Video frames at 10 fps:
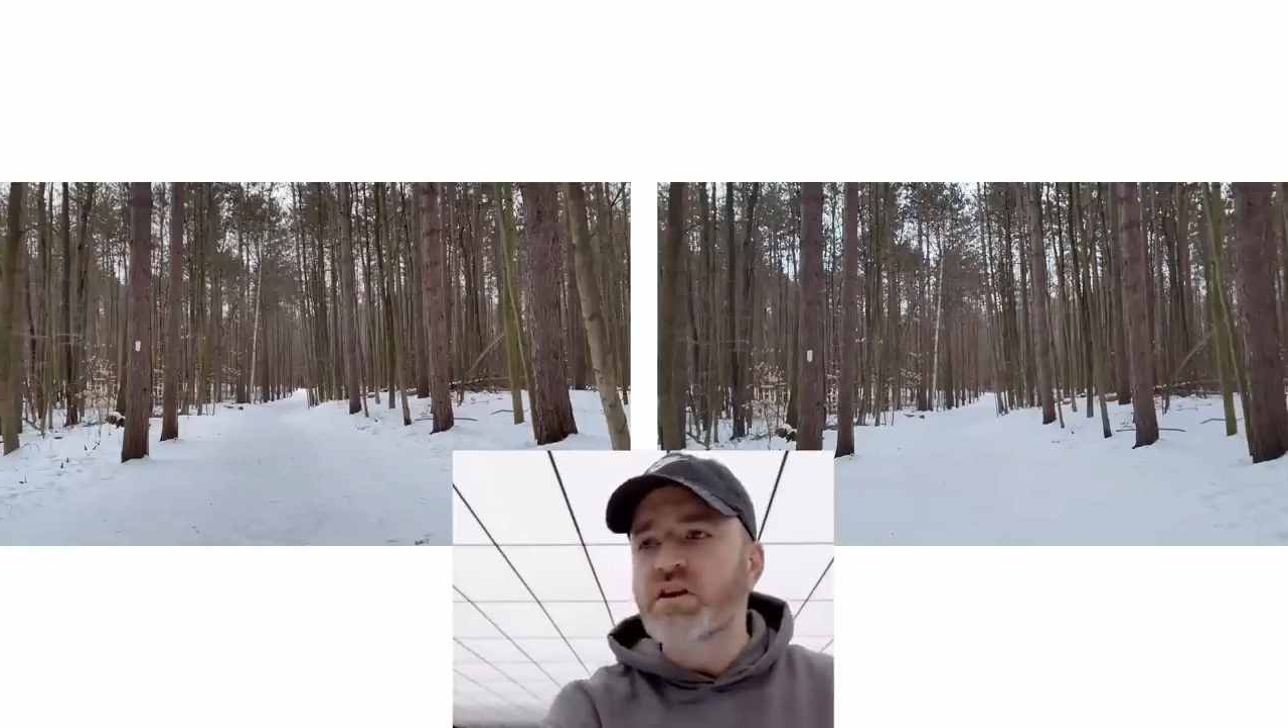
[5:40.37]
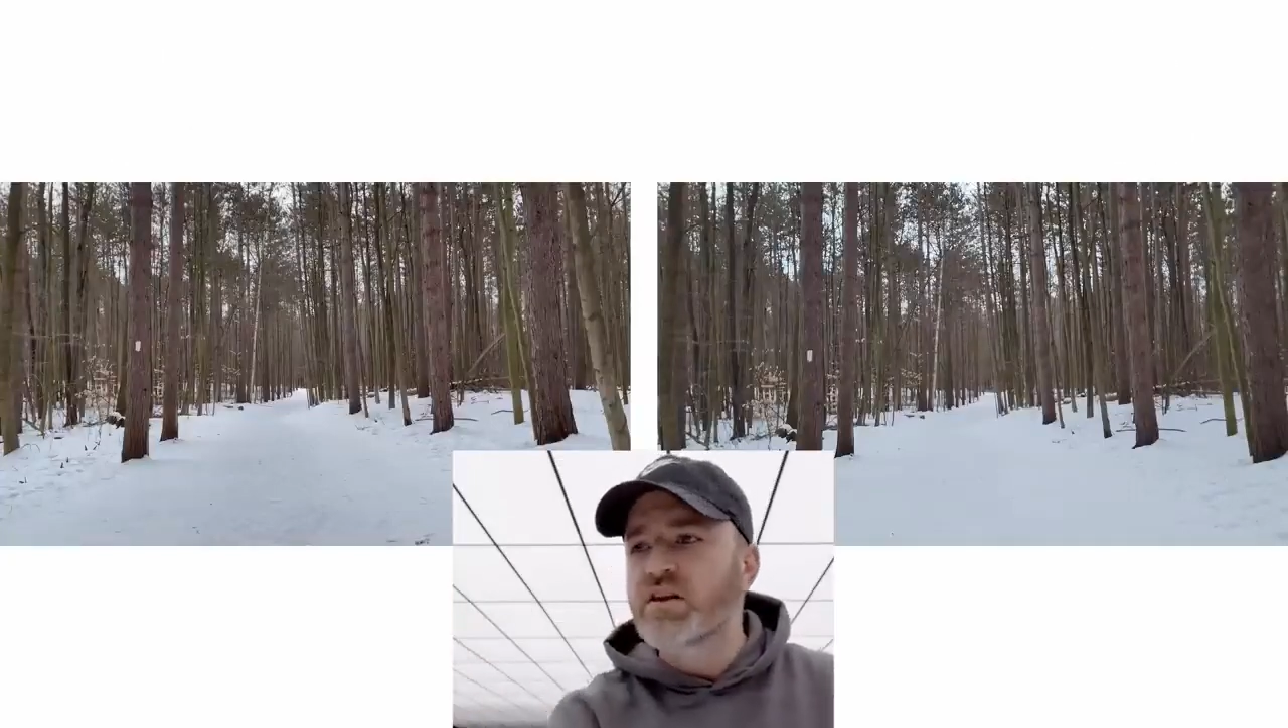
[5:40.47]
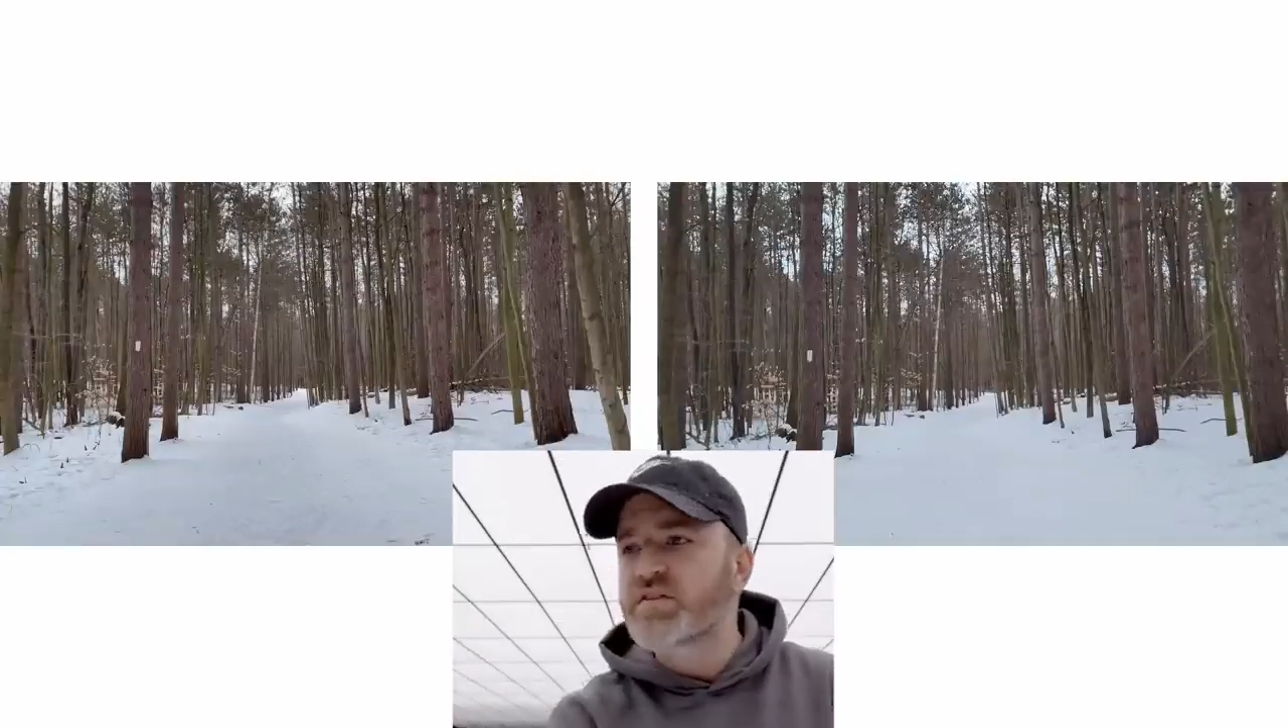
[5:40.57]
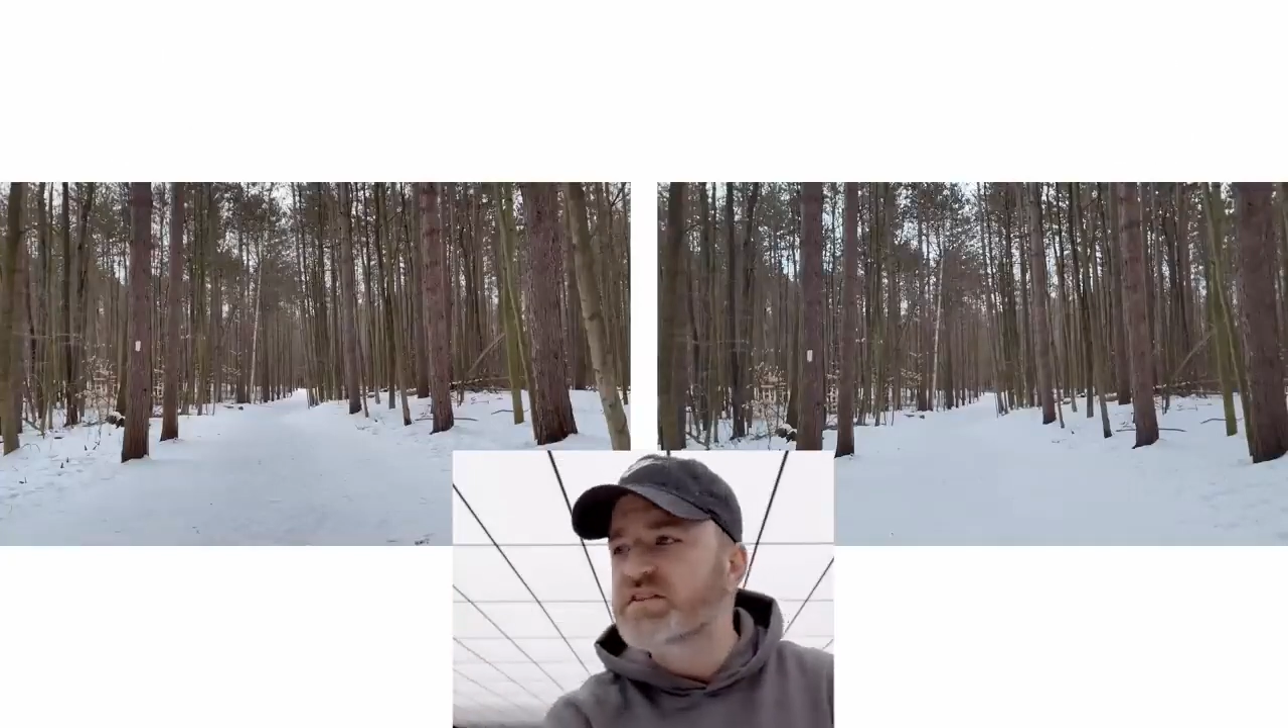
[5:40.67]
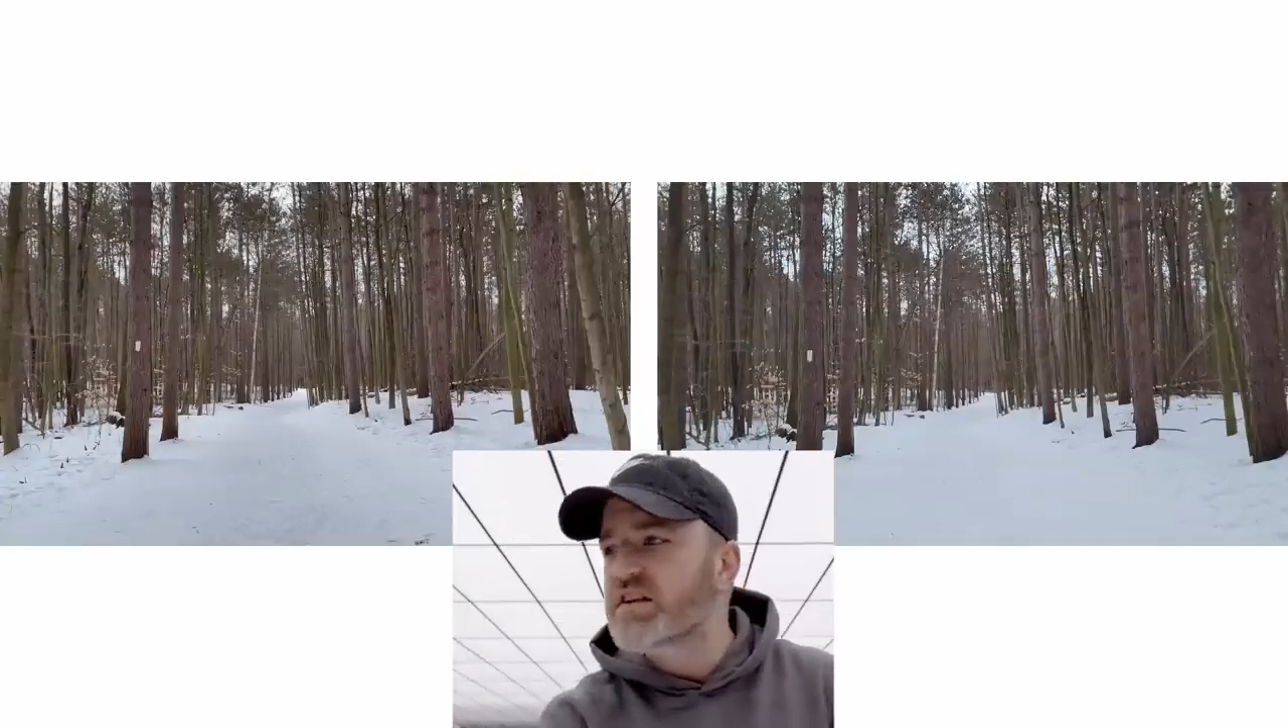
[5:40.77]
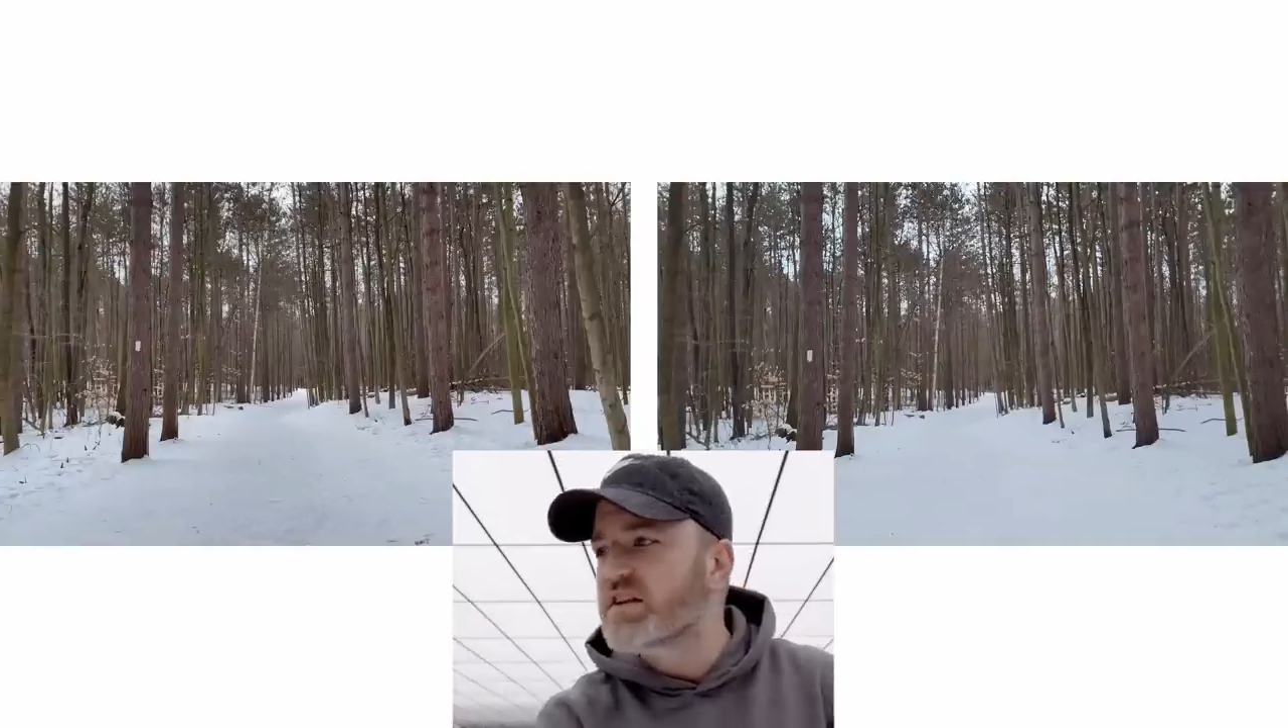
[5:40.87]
if it's an